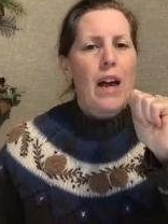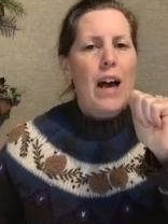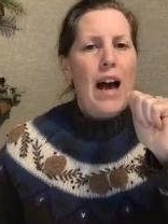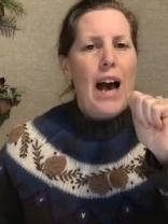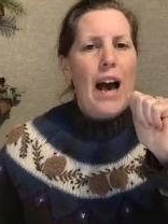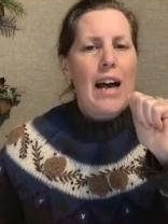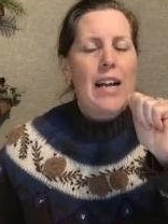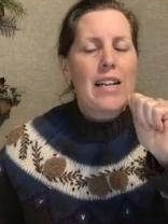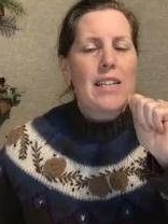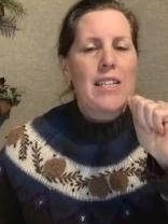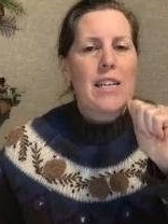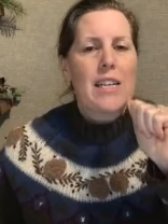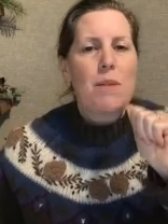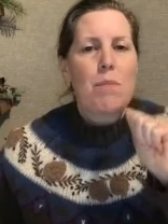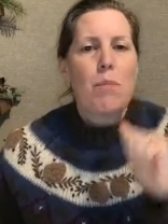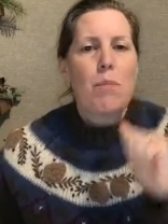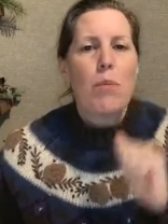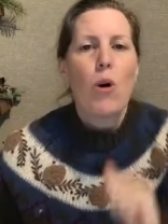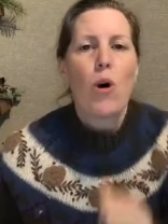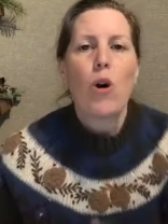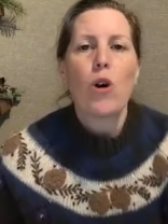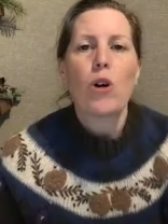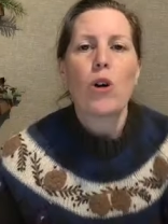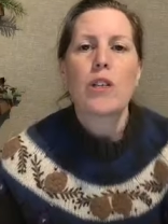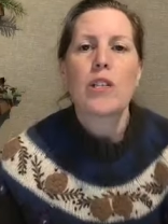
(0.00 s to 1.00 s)
And he
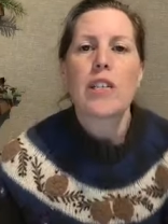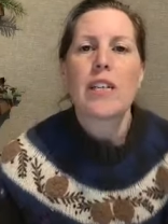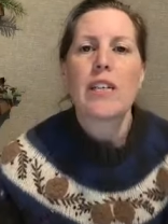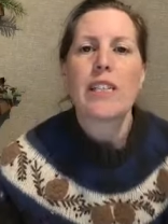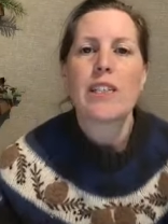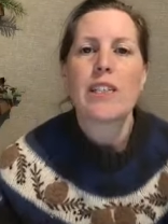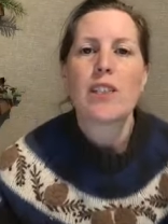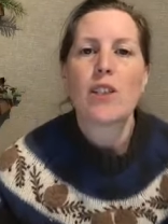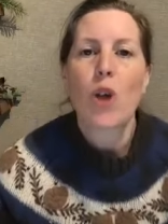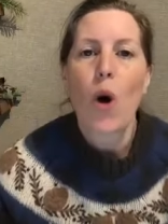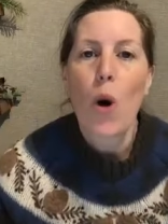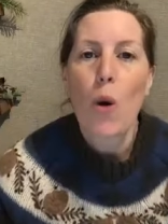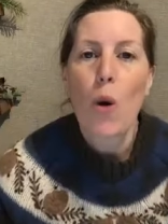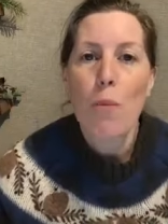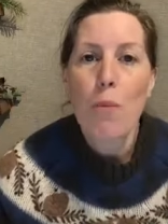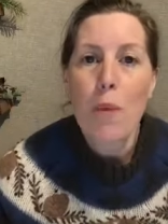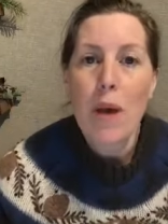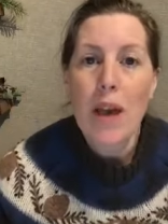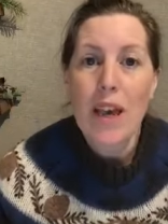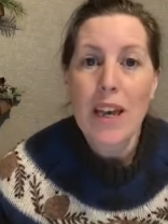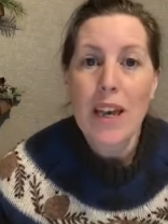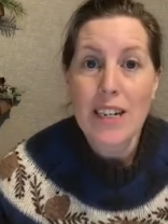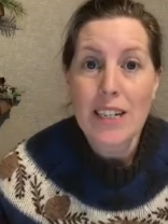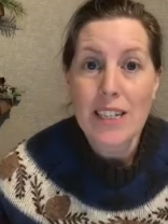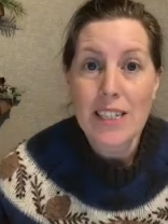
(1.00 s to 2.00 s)
put his thumb
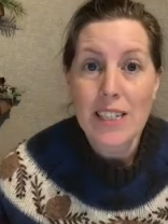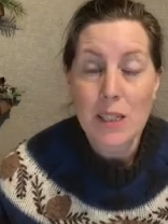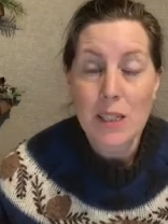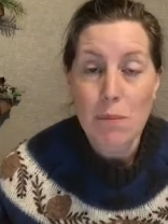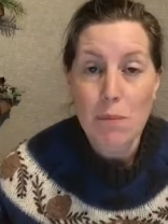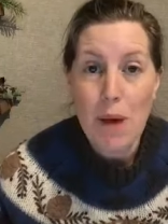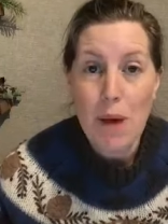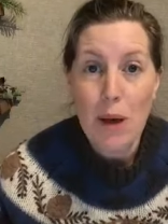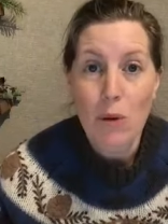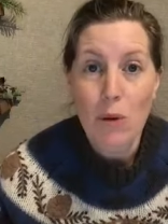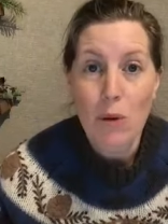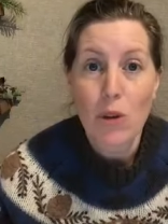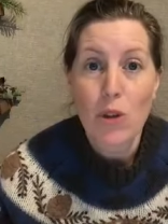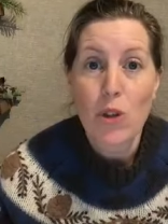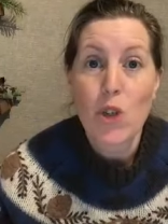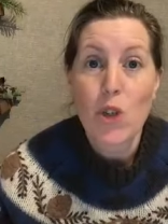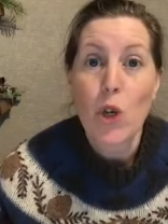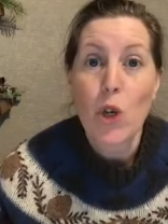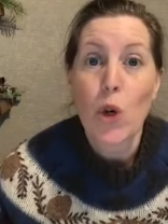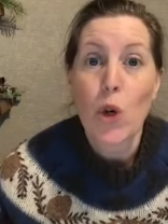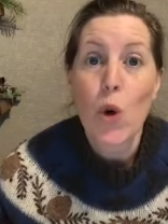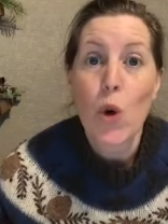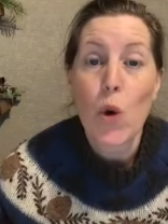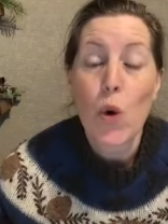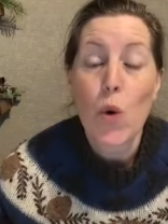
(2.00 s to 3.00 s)
in his mouth to
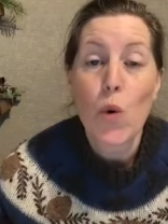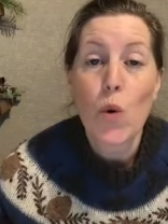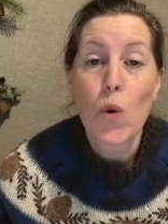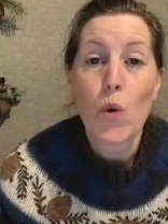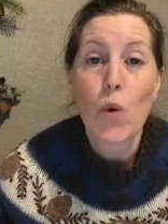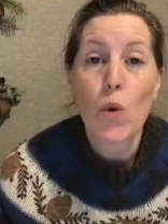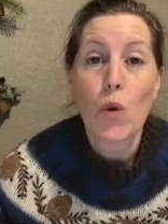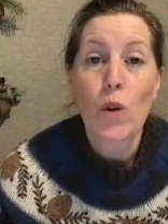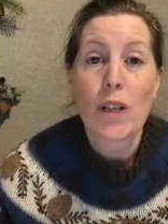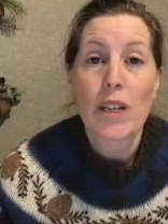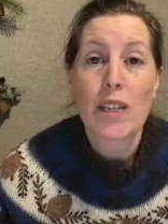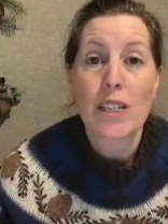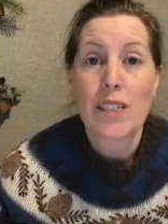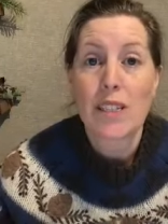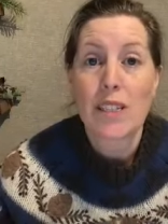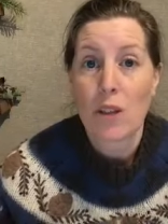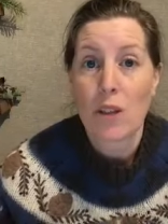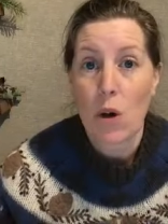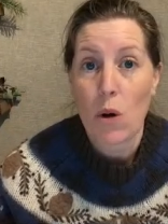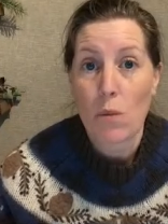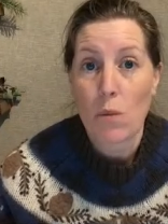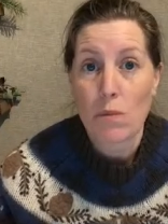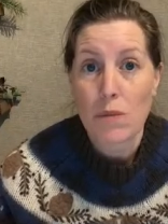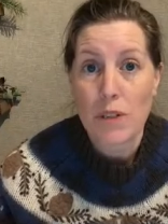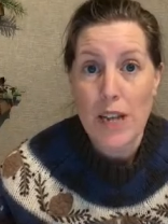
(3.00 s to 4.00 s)
cool his
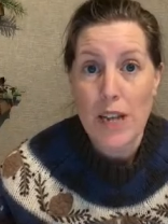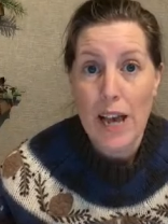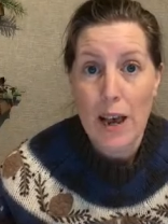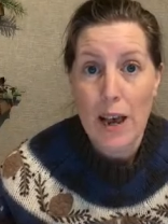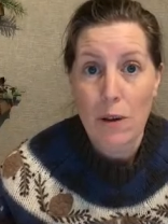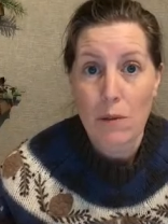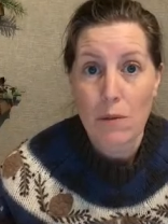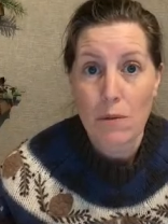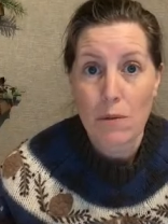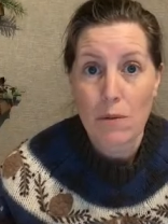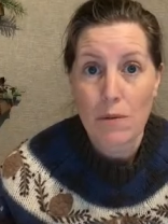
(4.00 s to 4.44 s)
thumb down.